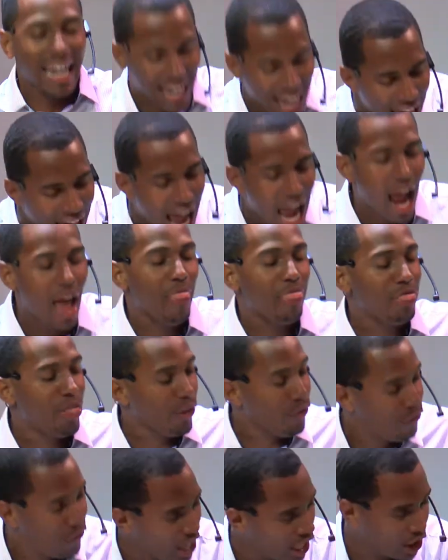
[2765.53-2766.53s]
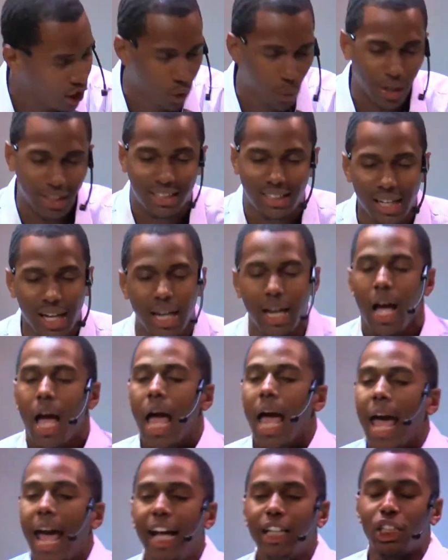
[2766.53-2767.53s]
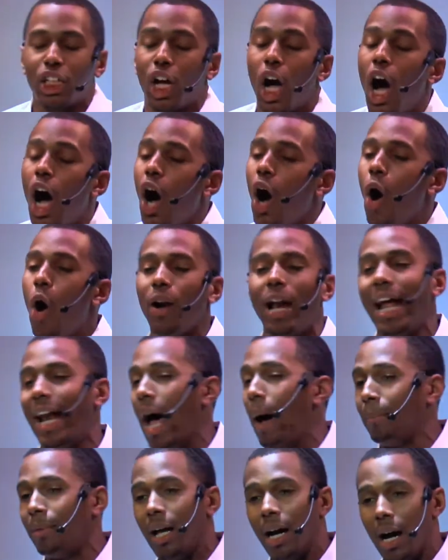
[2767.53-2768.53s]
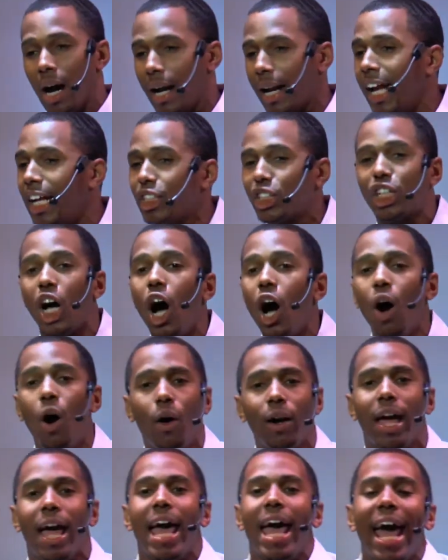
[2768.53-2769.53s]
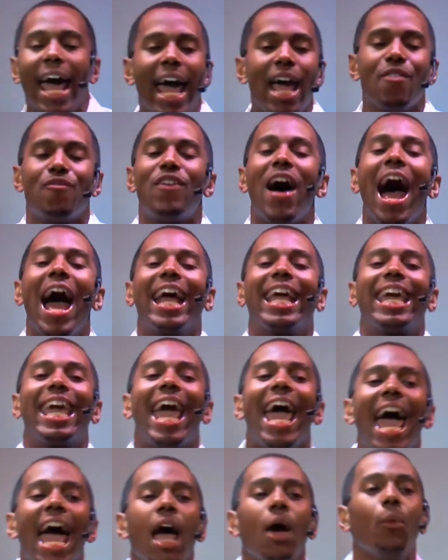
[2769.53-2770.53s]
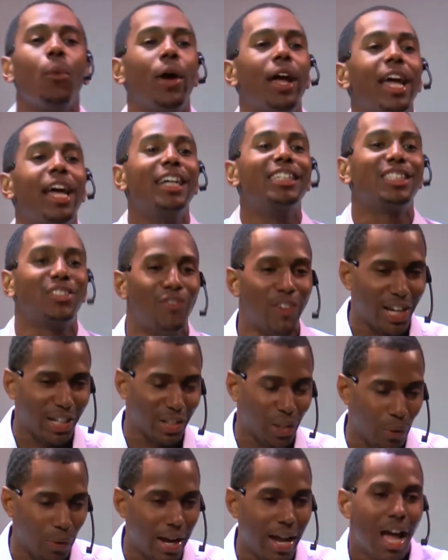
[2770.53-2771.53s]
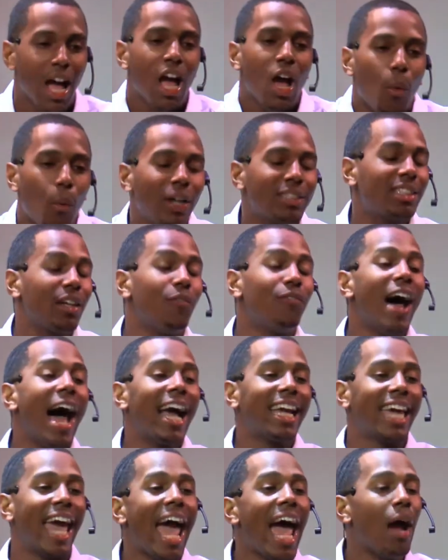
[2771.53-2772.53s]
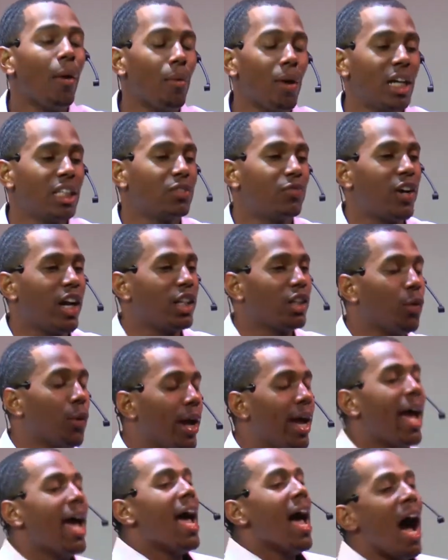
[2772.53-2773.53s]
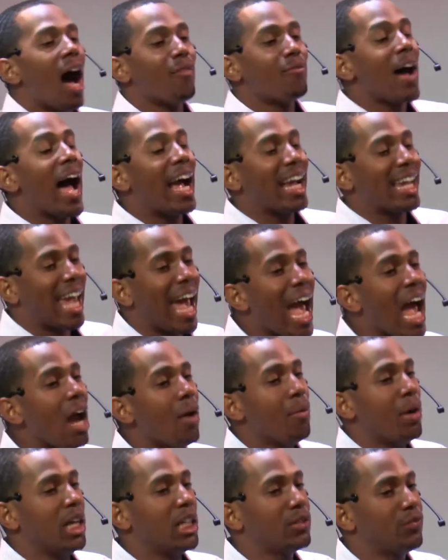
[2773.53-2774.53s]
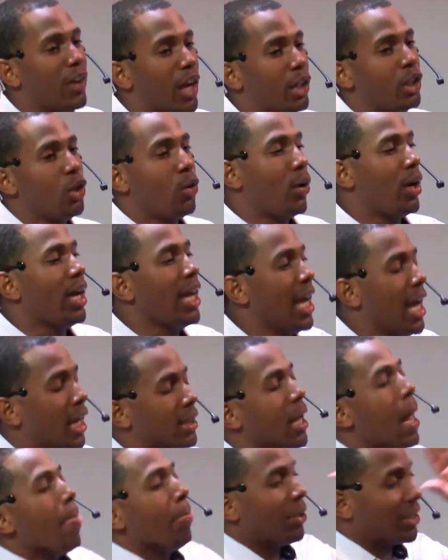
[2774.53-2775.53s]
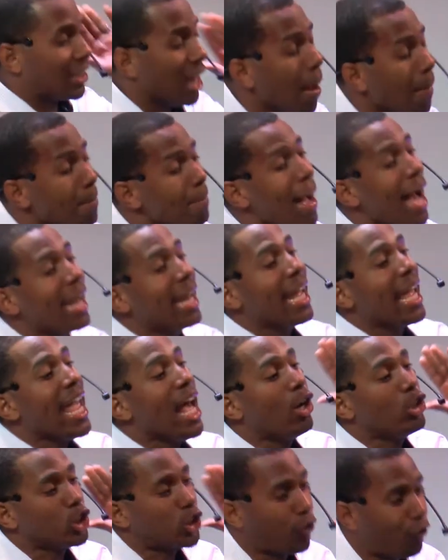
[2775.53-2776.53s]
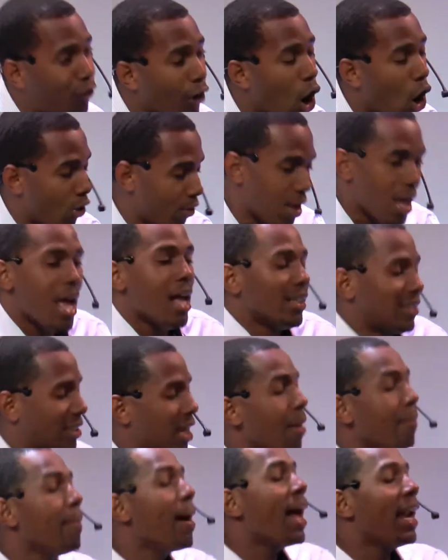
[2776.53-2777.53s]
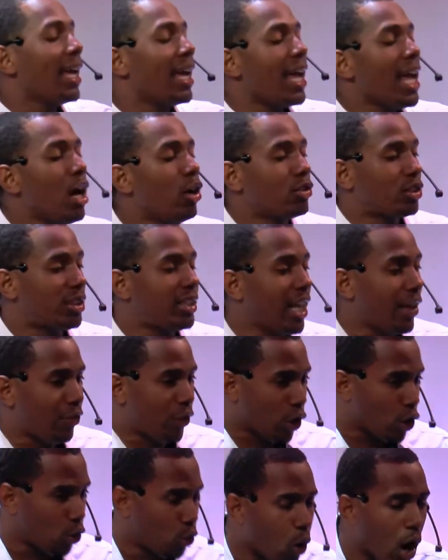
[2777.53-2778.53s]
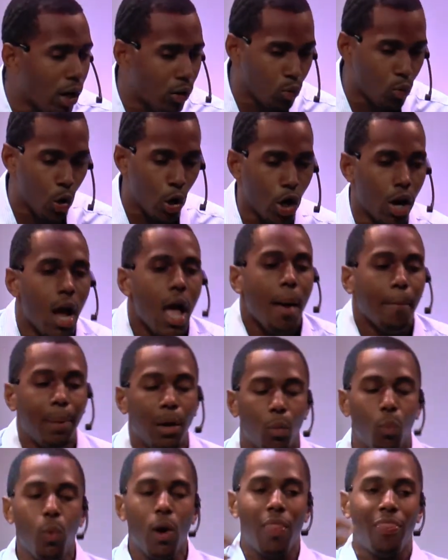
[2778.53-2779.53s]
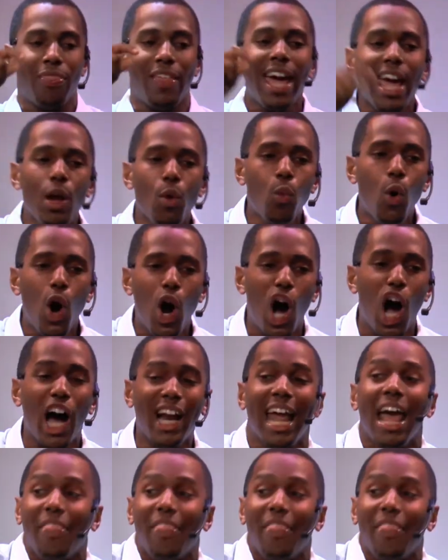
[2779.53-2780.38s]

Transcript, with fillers: got the victory. See, it's called, and I'm done, it's called a vicarious victory. What's a vicarious victory? A vicarious victory is somebody else fought, somebody else did the grunt work, but when they won,